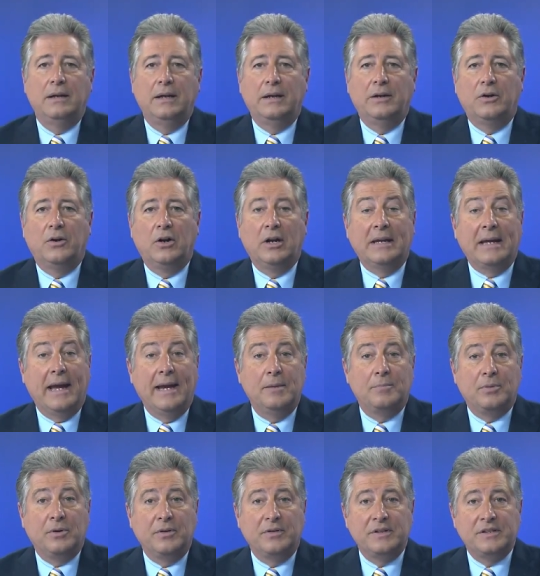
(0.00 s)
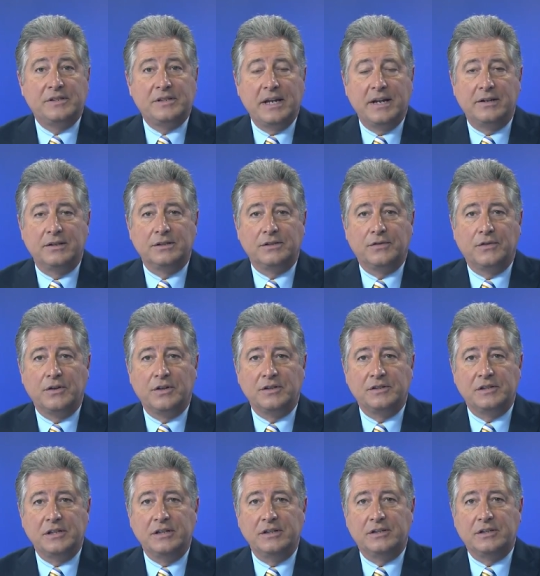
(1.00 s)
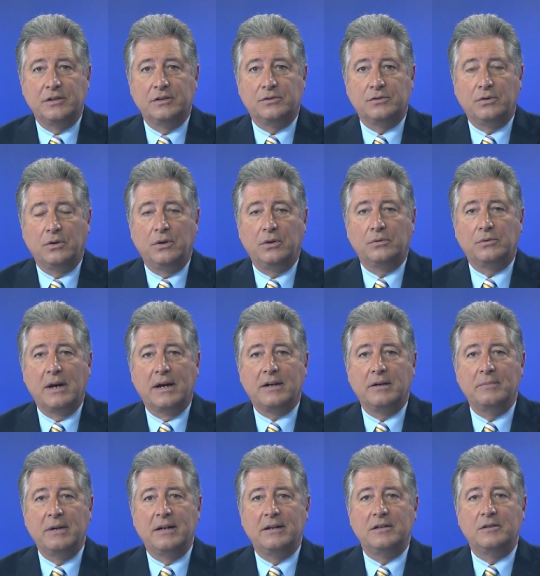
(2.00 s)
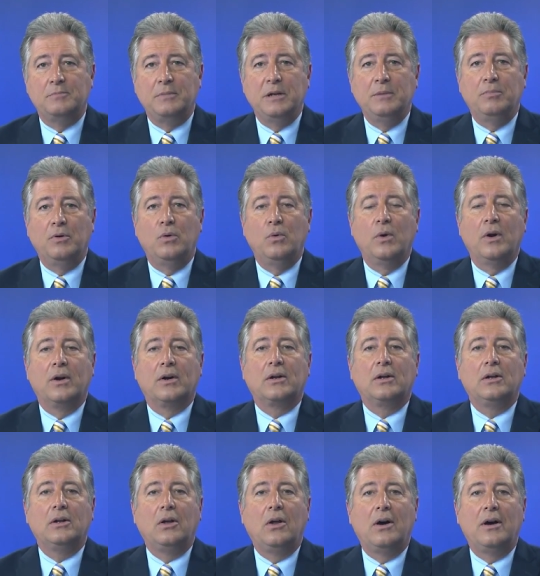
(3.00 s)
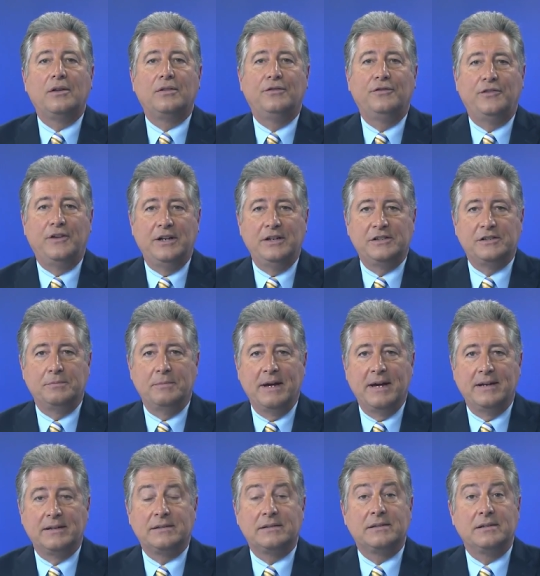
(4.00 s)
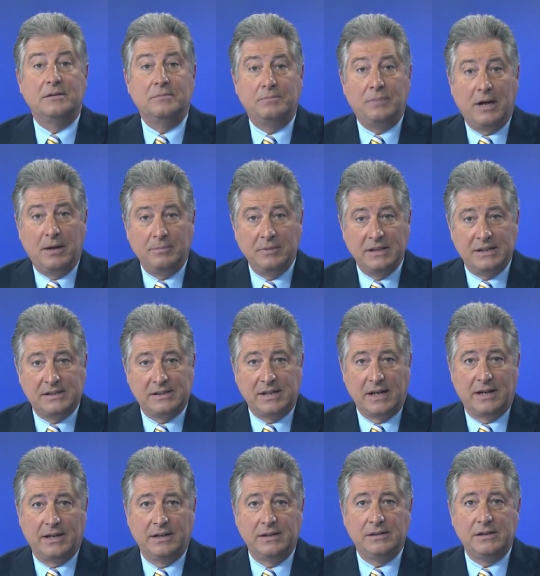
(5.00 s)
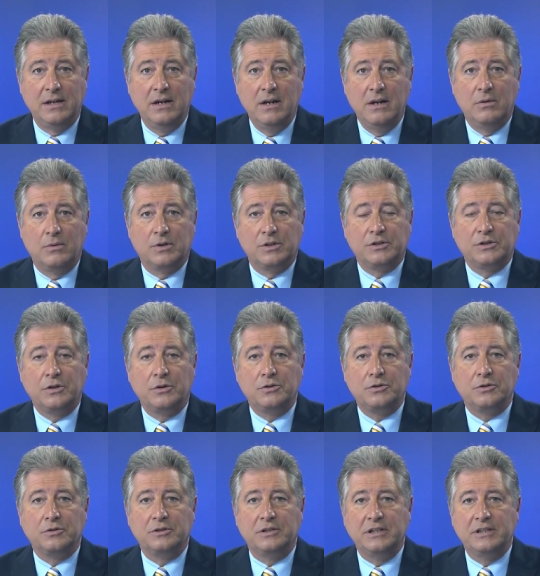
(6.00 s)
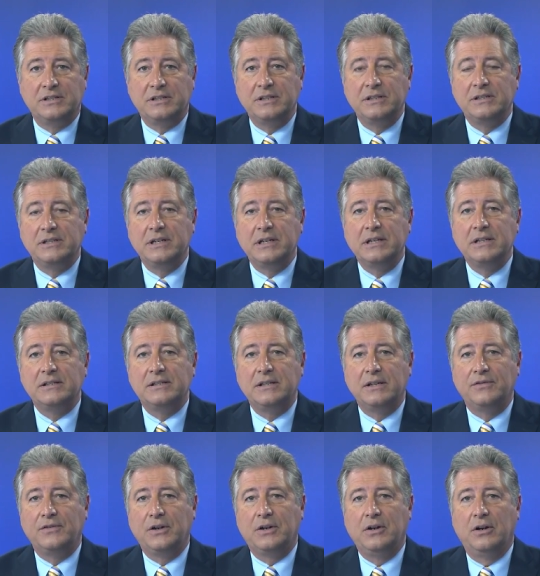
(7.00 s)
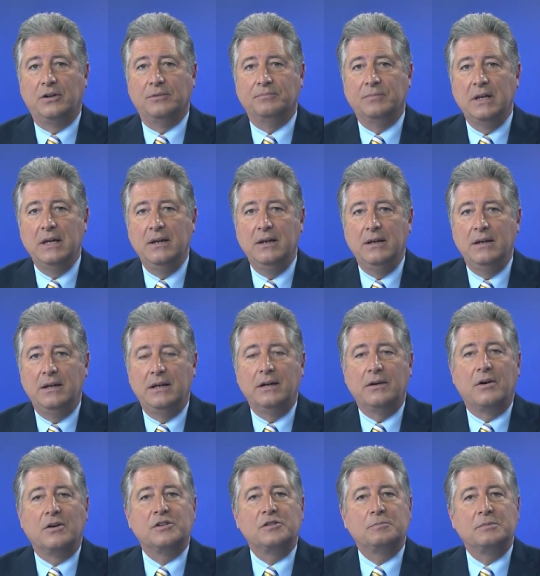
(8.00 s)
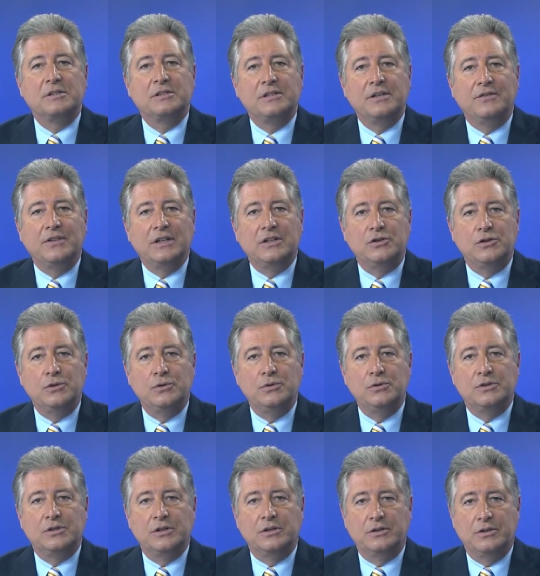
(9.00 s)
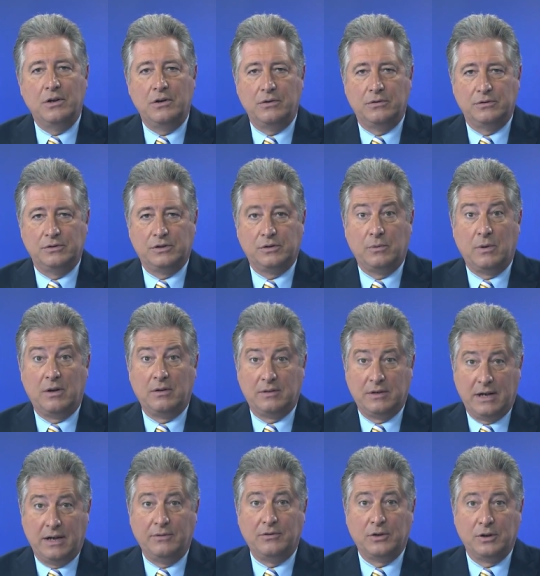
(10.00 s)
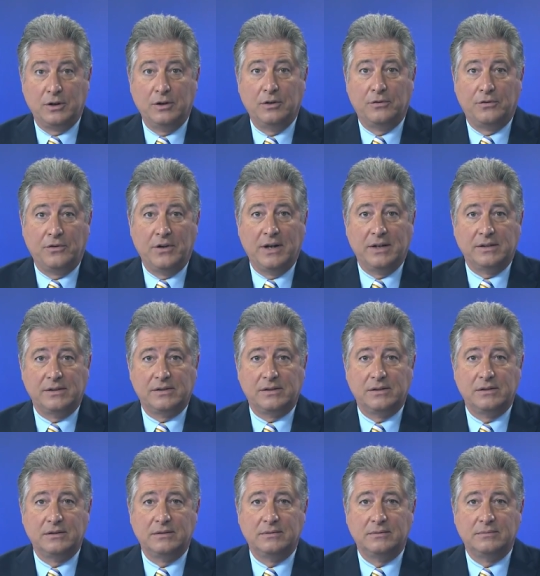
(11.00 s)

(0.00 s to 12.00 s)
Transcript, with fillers: In early April, the Centers for Disease Control recommended people wear cloth face masks in public settings where social distancing is difficult. Here are specific do's and don'ts while covering your face